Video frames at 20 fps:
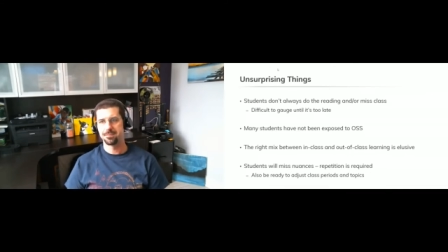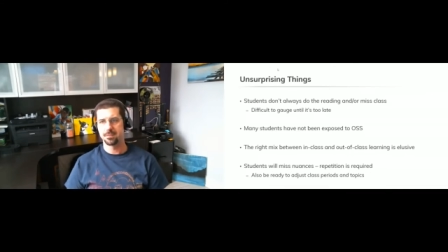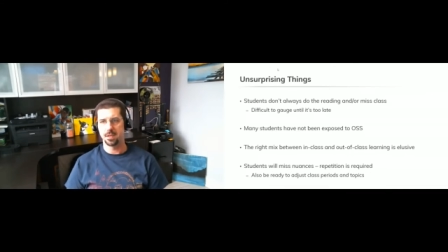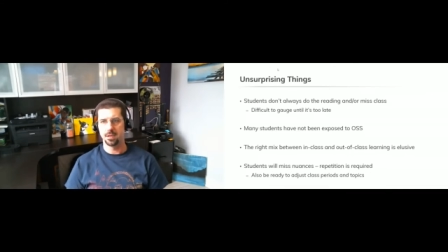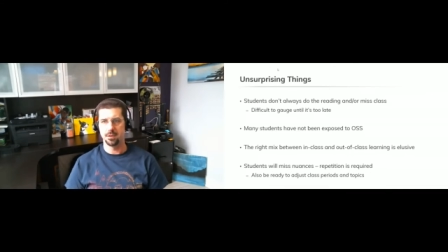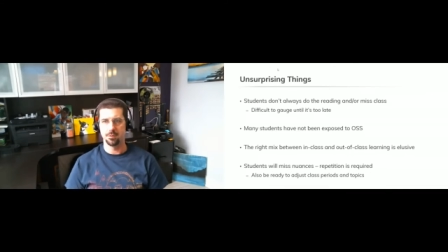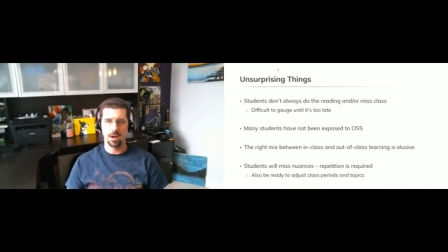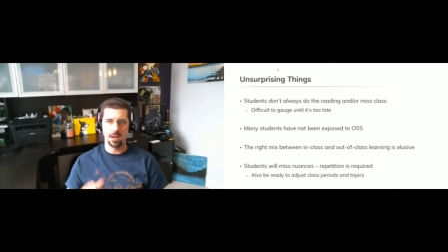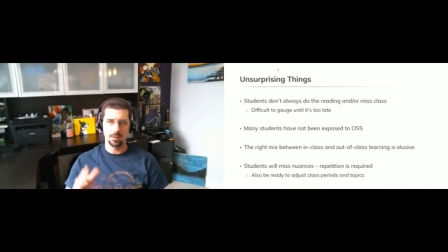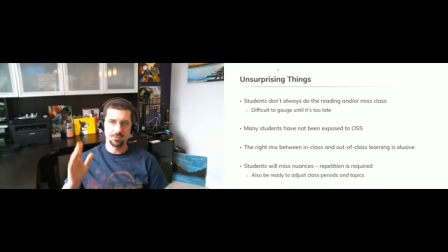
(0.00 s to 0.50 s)

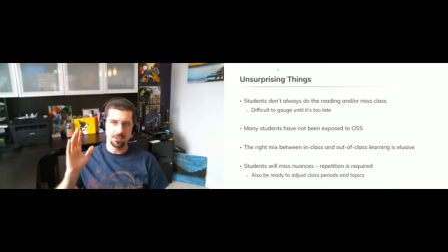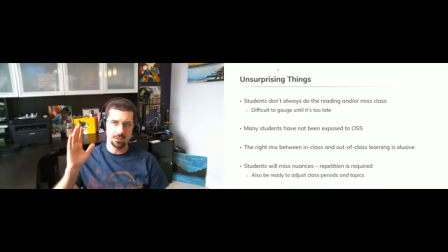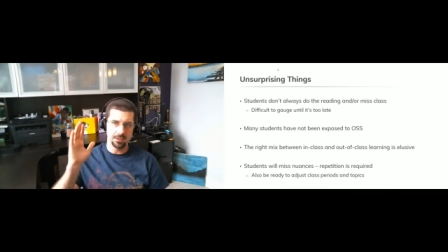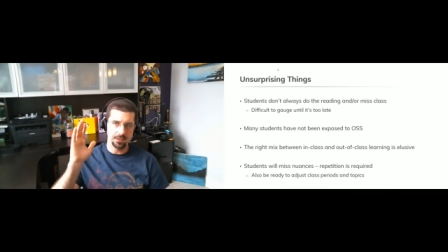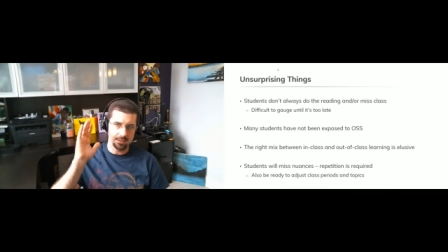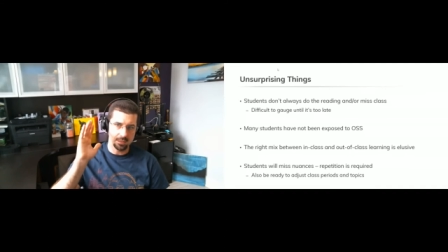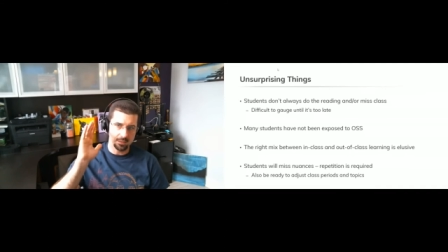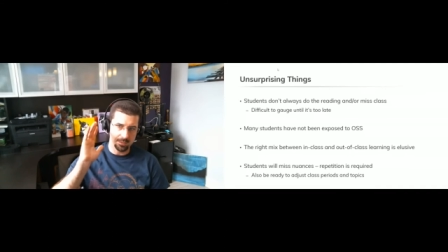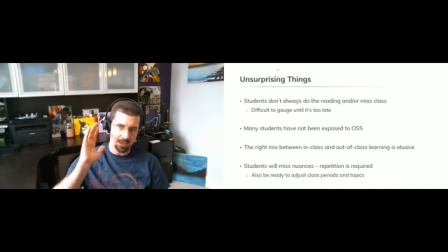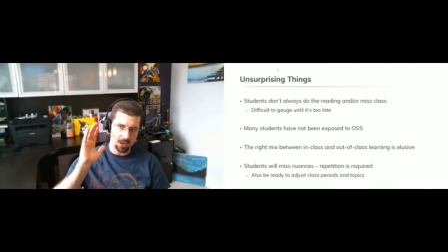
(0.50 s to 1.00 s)
And Rob's going to
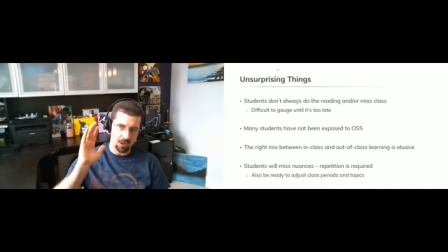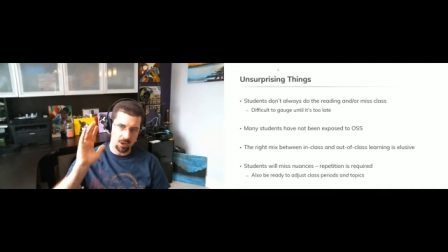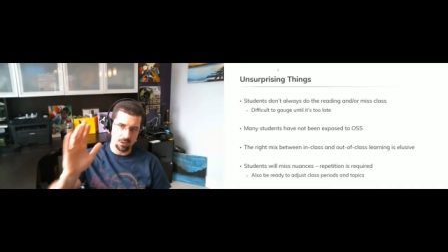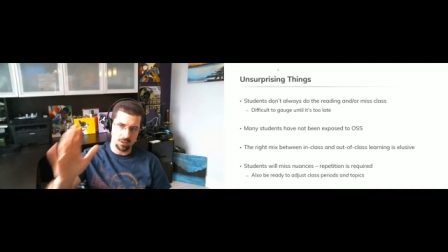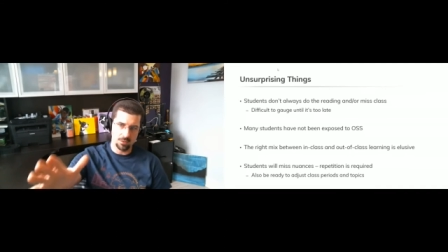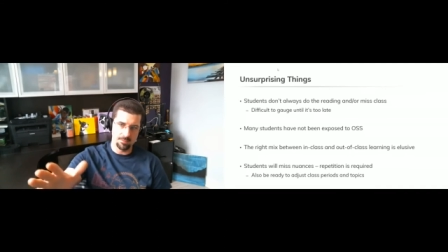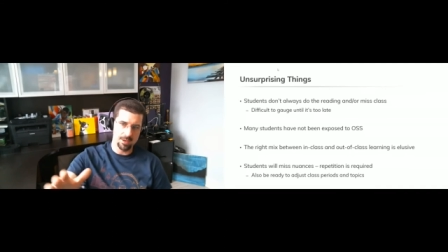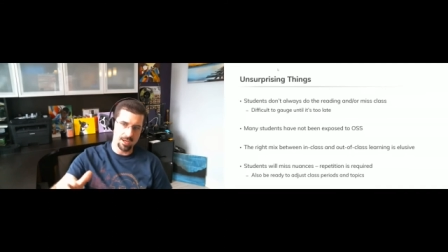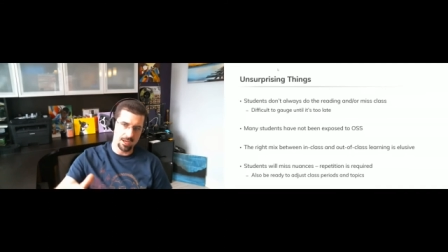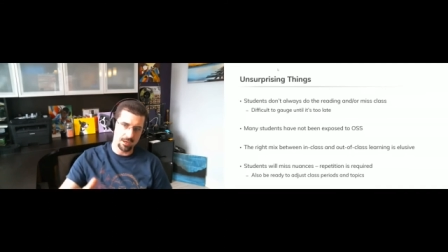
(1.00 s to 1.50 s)
tell me
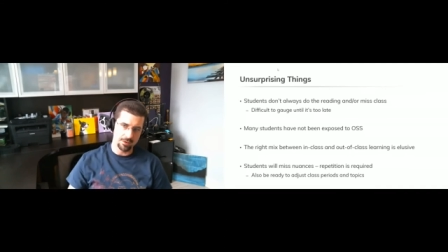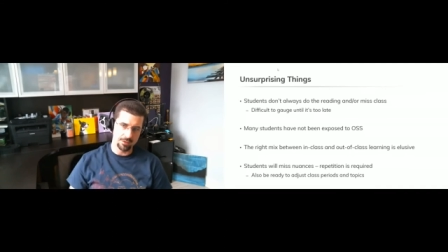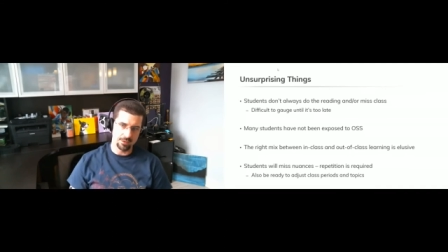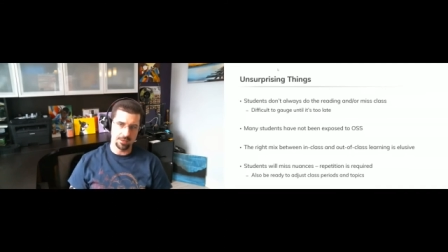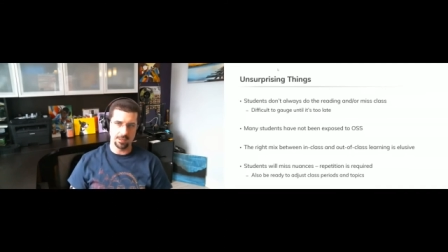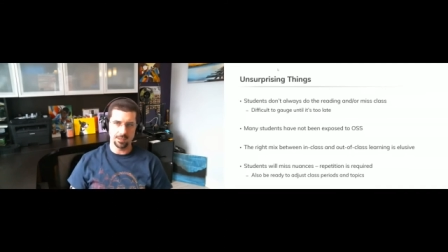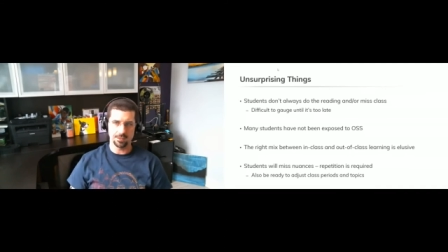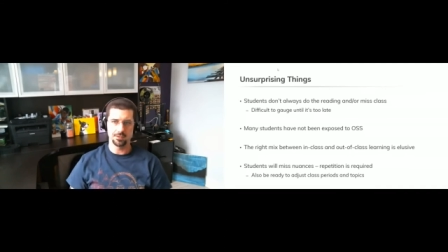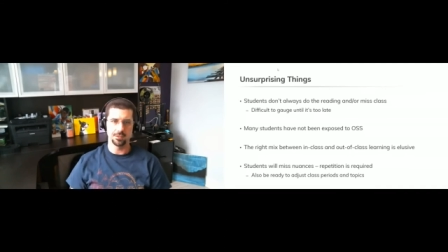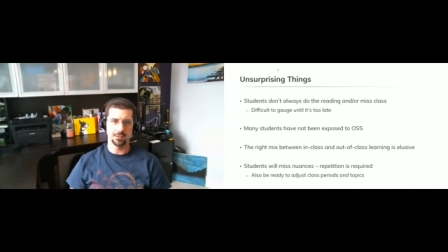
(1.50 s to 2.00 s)
all about it
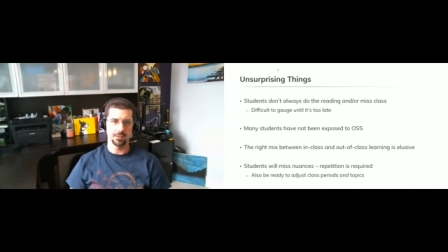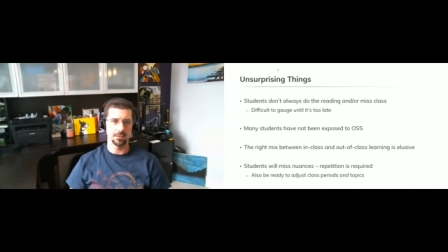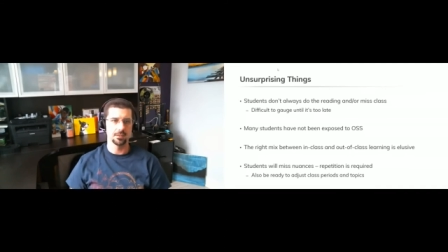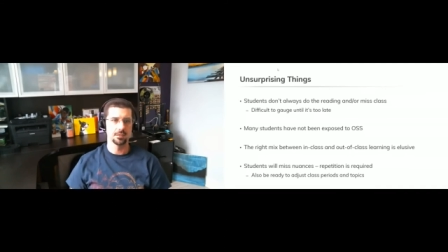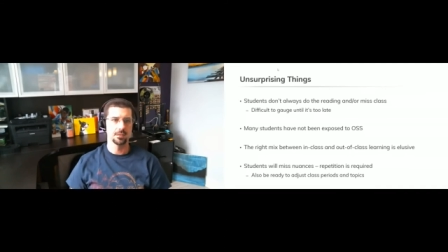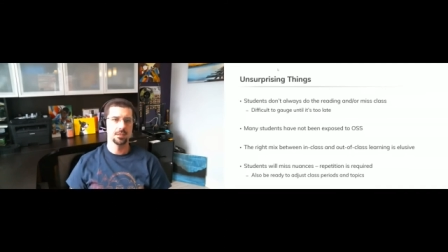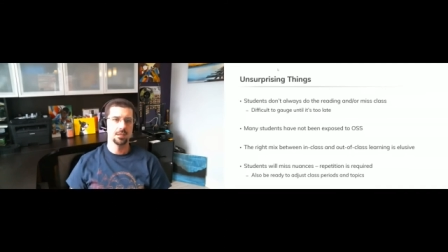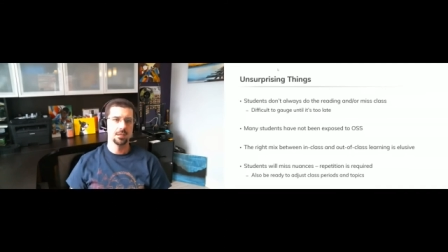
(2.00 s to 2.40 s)
next year.